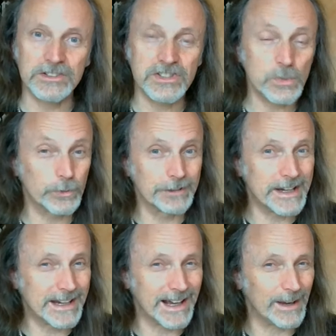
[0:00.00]
just
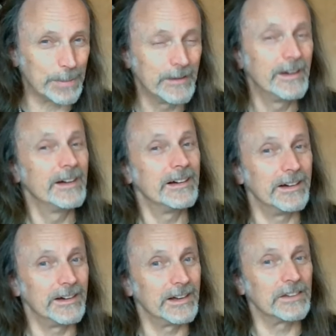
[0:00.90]
recap,
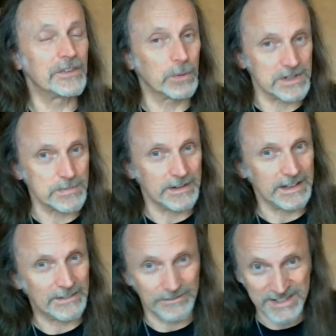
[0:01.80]
if you watch
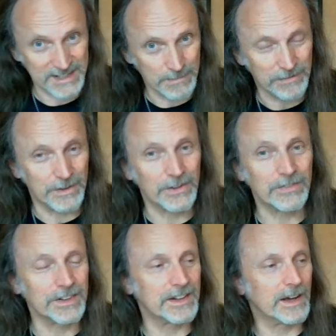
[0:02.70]
haven't seen my first
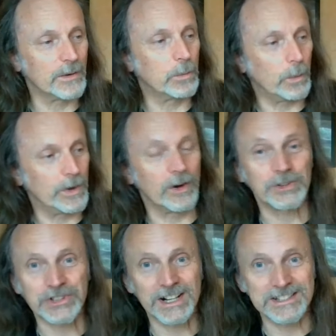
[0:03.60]
video, what we are
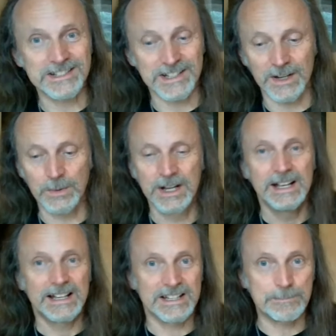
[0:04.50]
trying to do
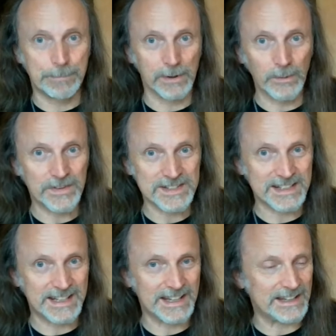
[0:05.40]
is build this
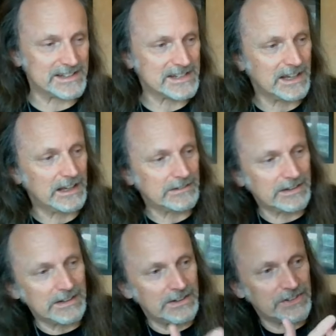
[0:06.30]
kit
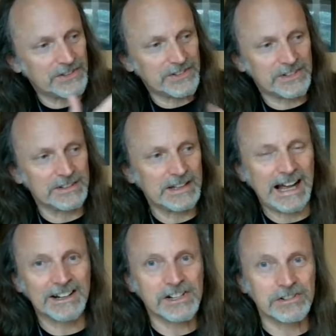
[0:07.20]
as
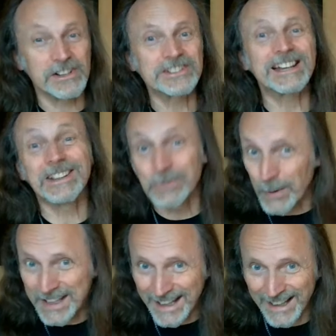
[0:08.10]
accurate as
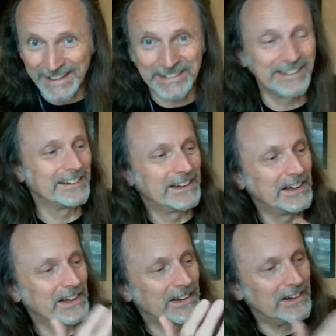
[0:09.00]
we can
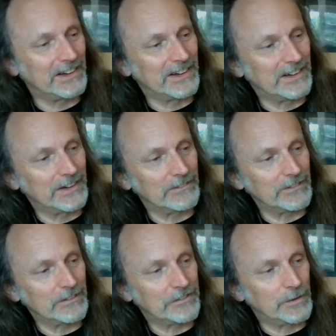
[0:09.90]

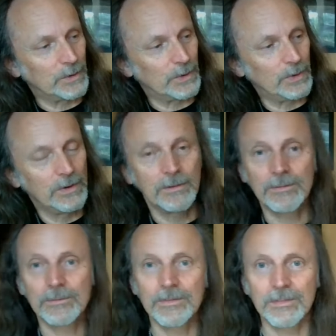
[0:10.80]
for
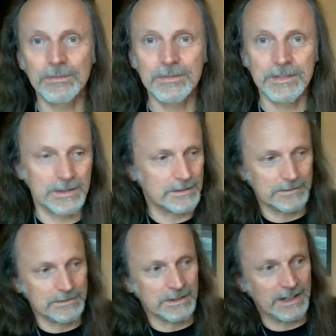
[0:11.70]

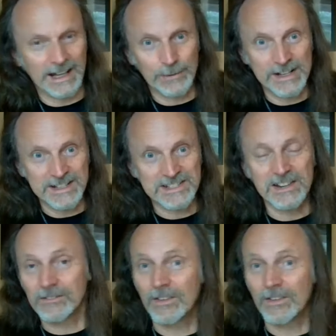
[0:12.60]
how it is